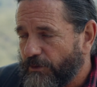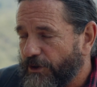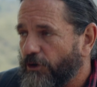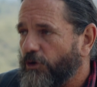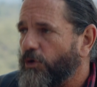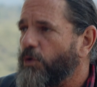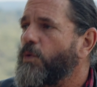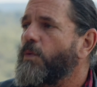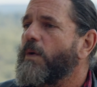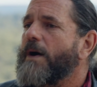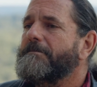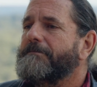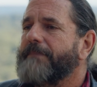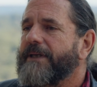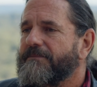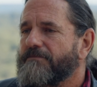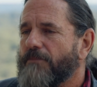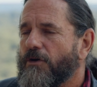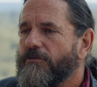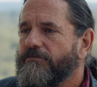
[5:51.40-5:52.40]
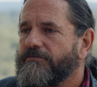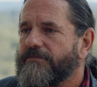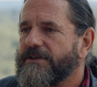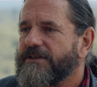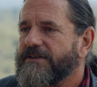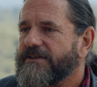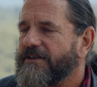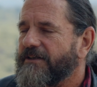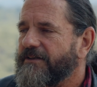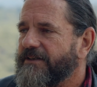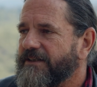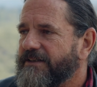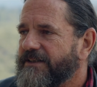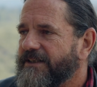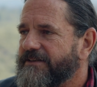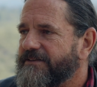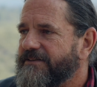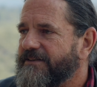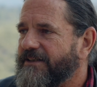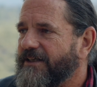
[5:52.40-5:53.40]
not all one big mob. And I think
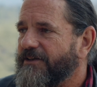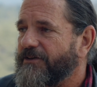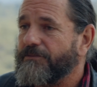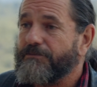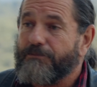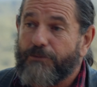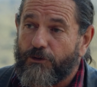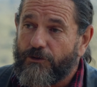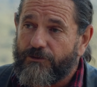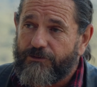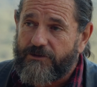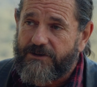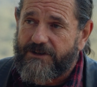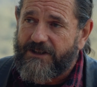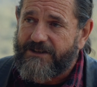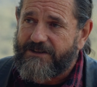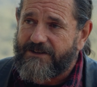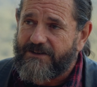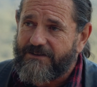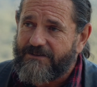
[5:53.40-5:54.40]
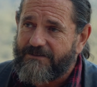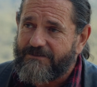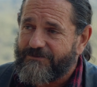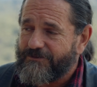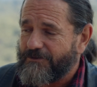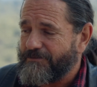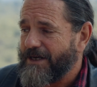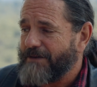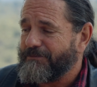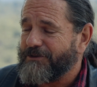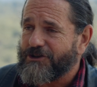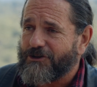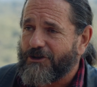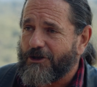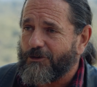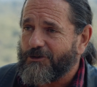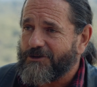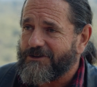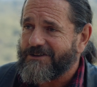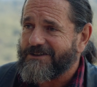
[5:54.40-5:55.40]
that's another beautiful teaching from Aboriginal
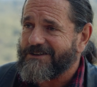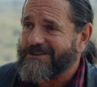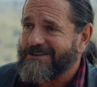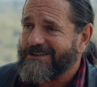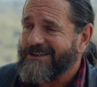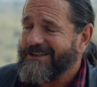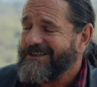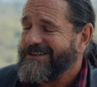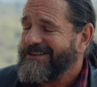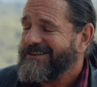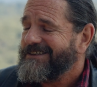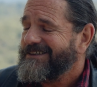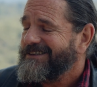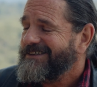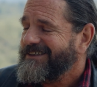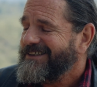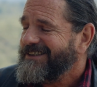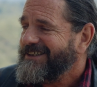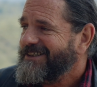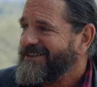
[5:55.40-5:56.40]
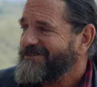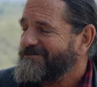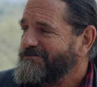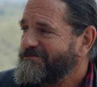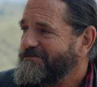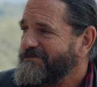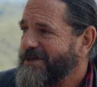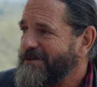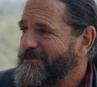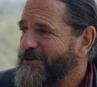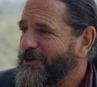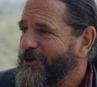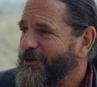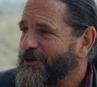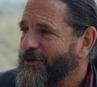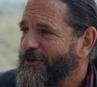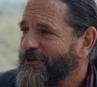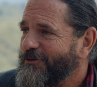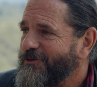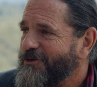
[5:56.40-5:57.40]
culture that people can
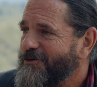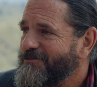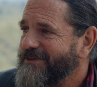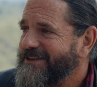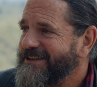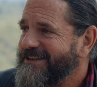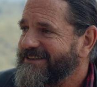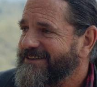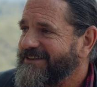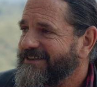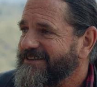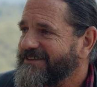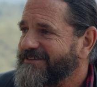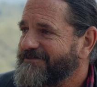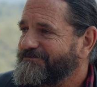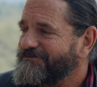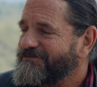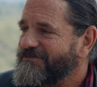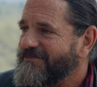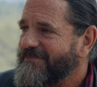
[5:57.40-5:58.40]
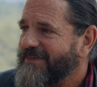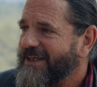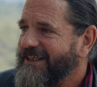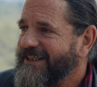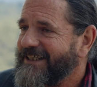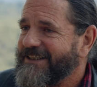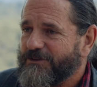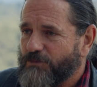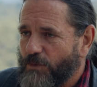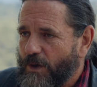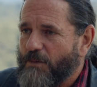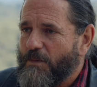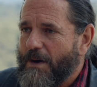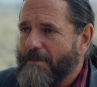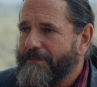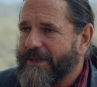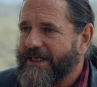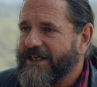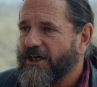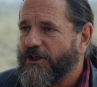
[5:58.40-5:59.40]
learn from is, yes, we're one
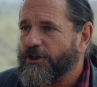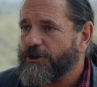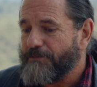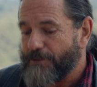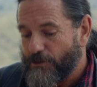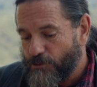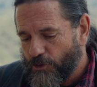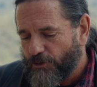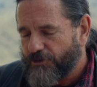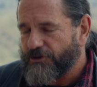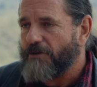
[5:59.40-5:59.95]
big country, but we're also